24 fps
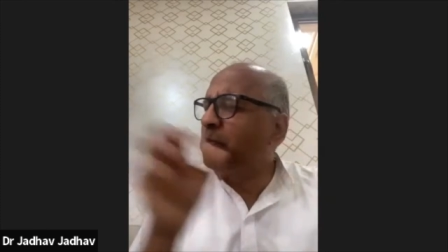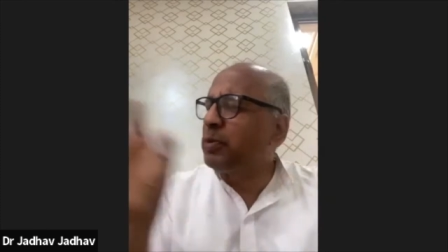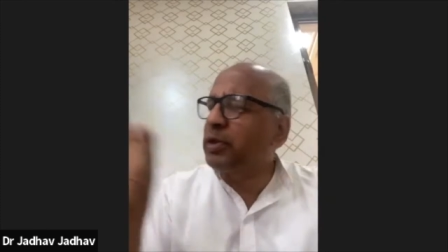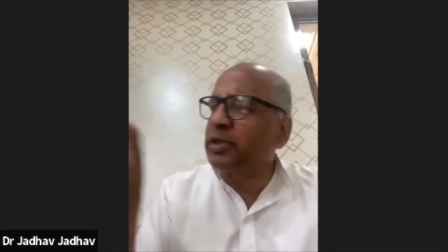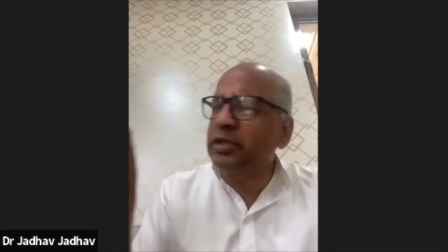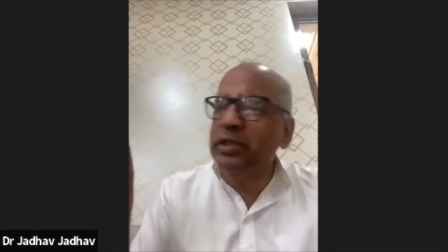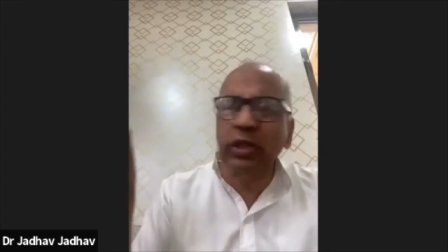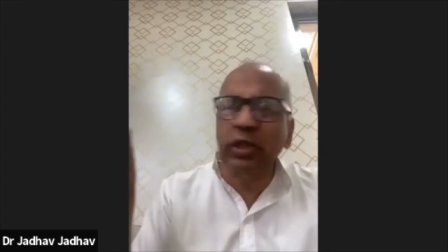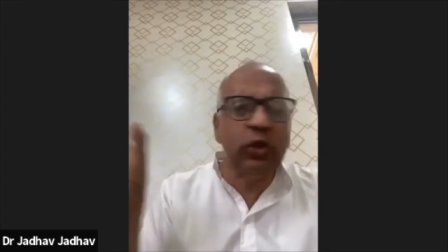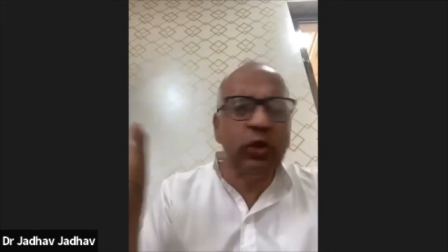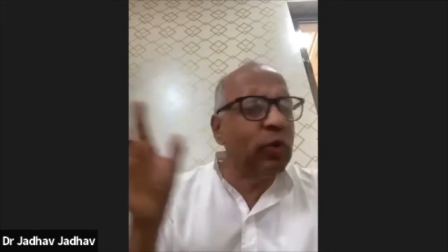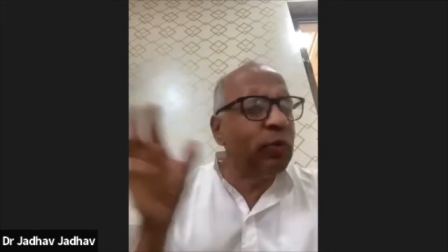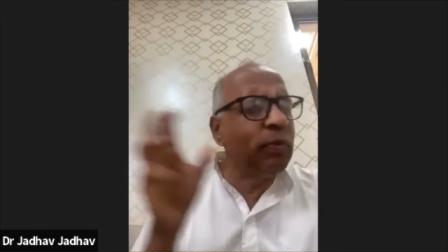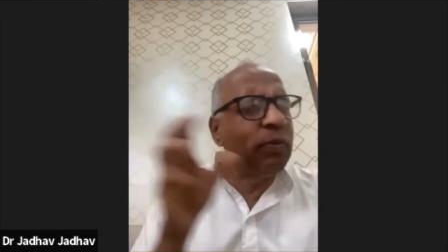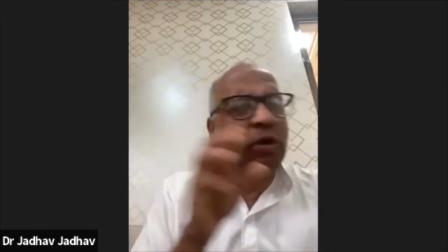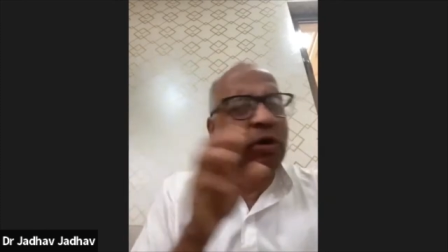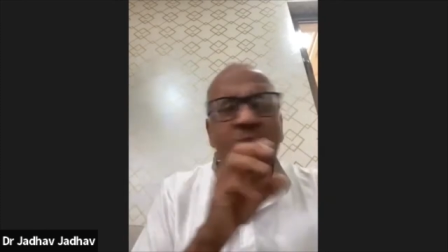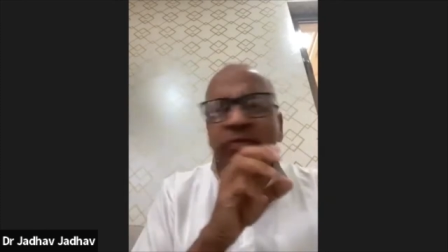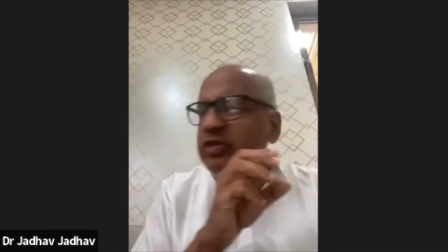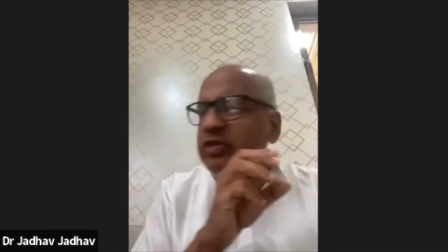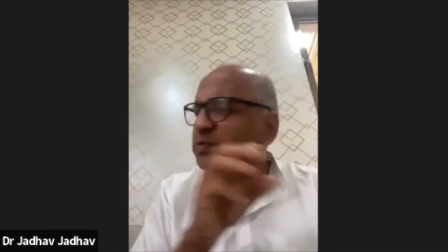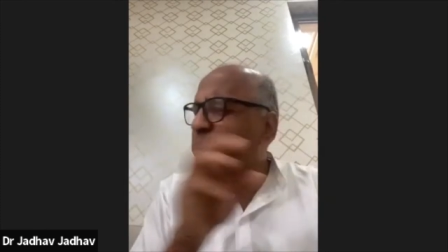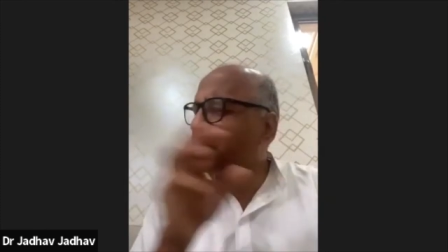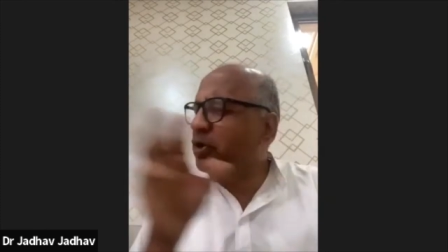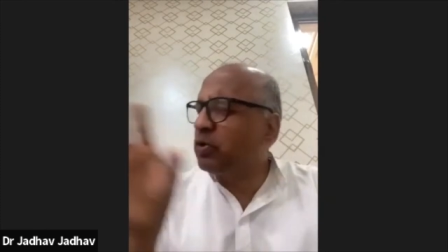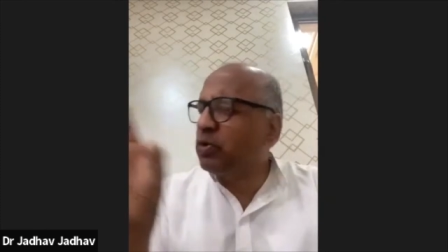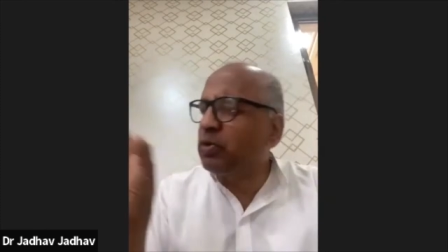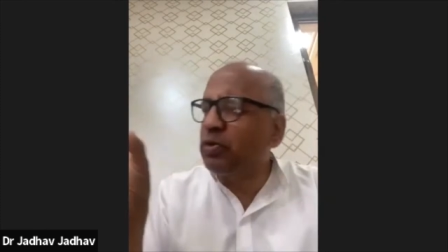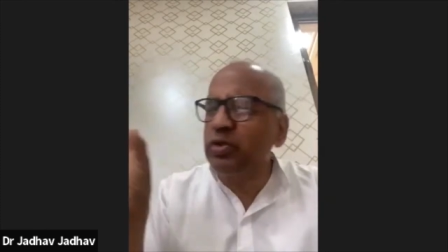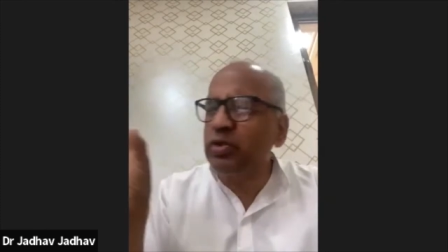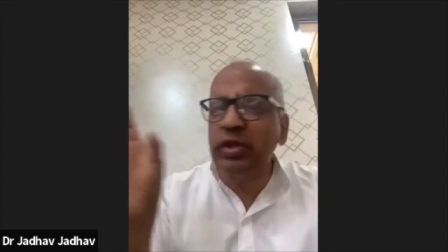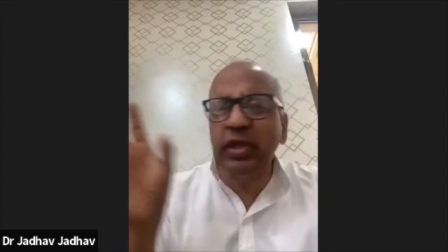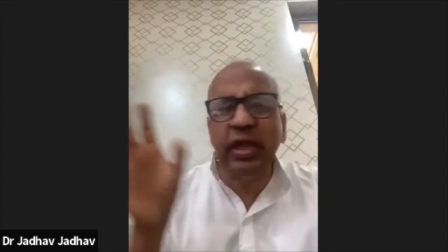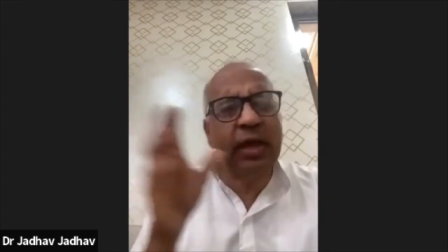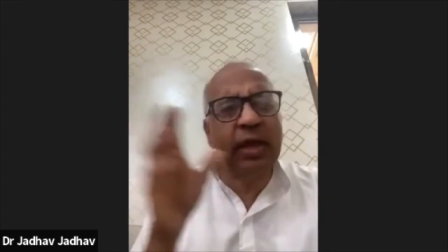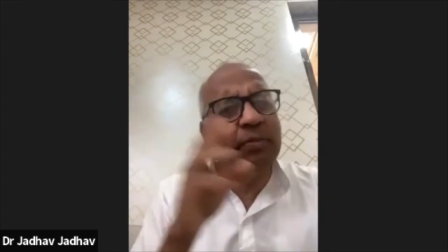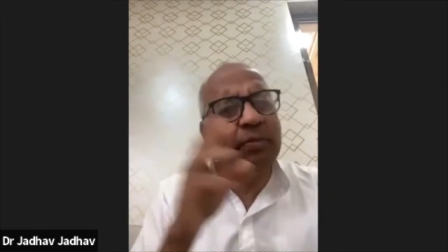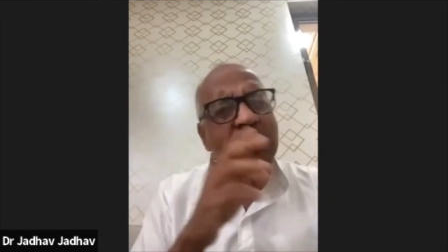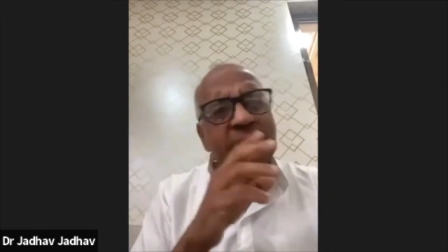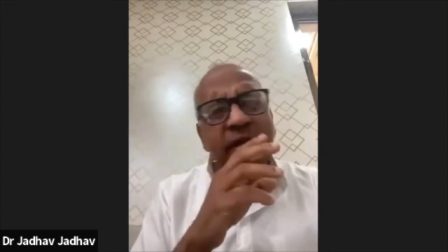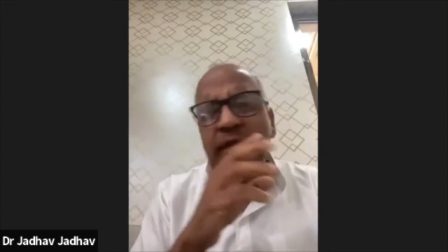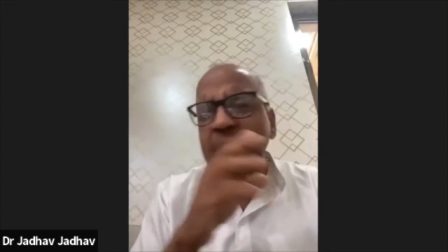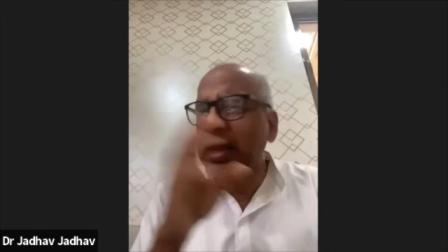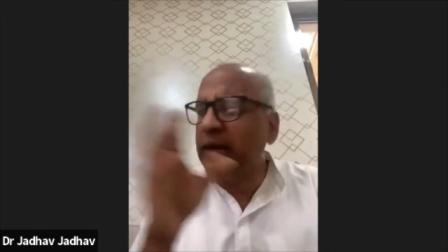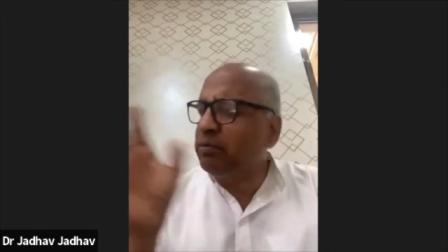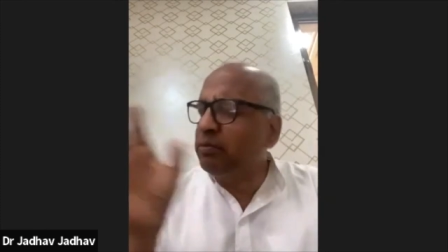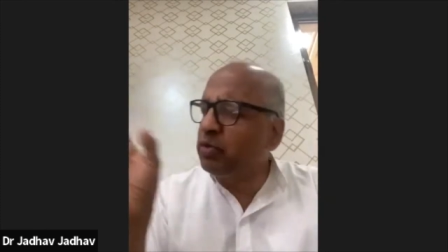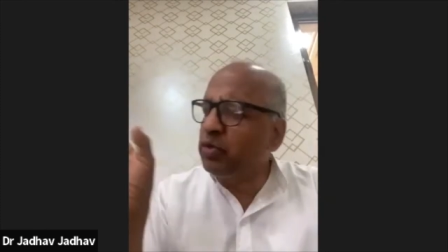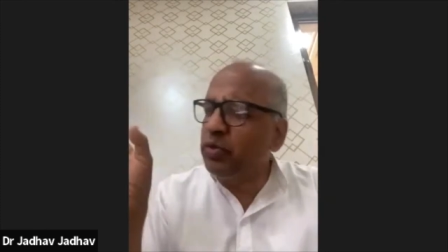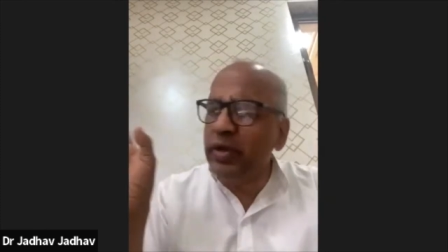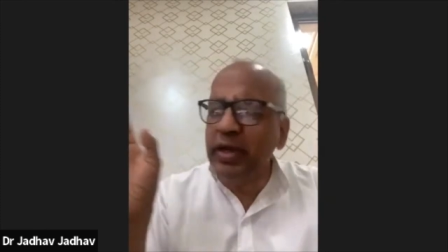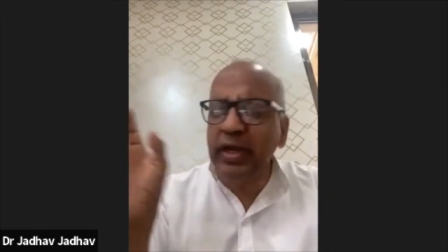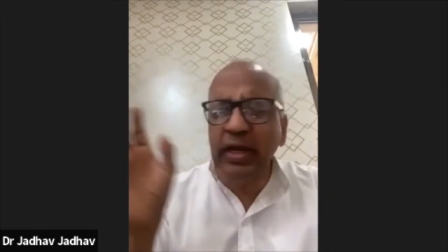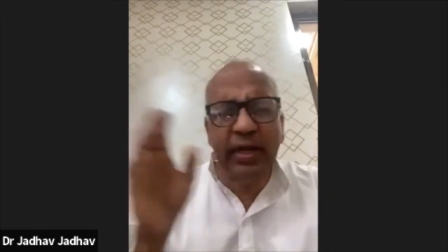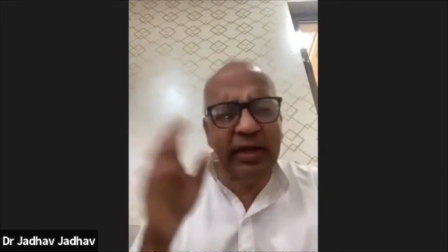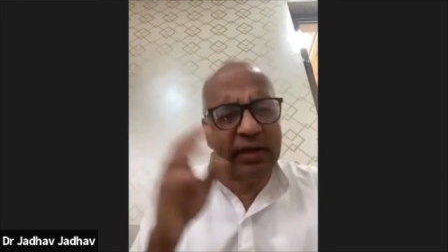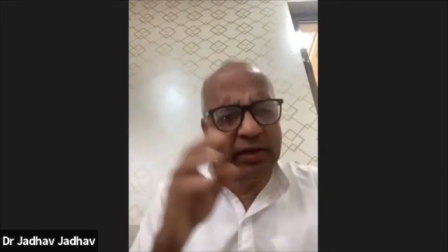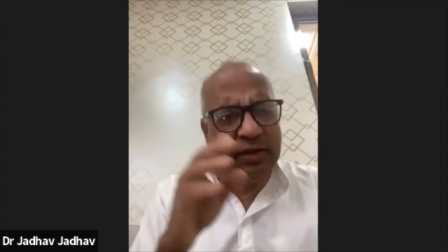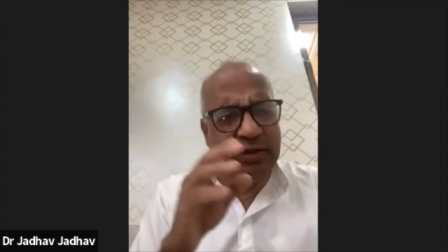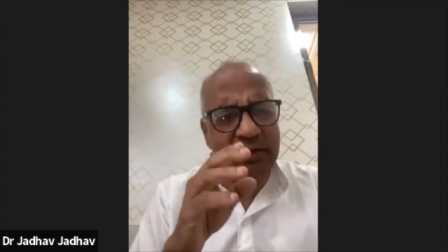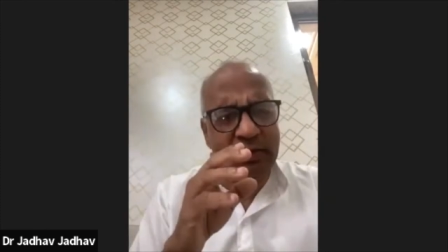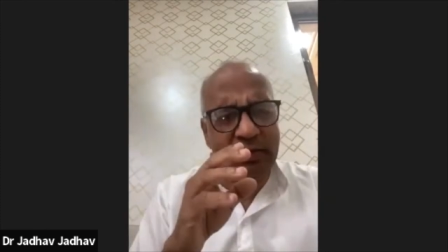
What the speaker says: pratiloma of the prakriti, I'm doing it.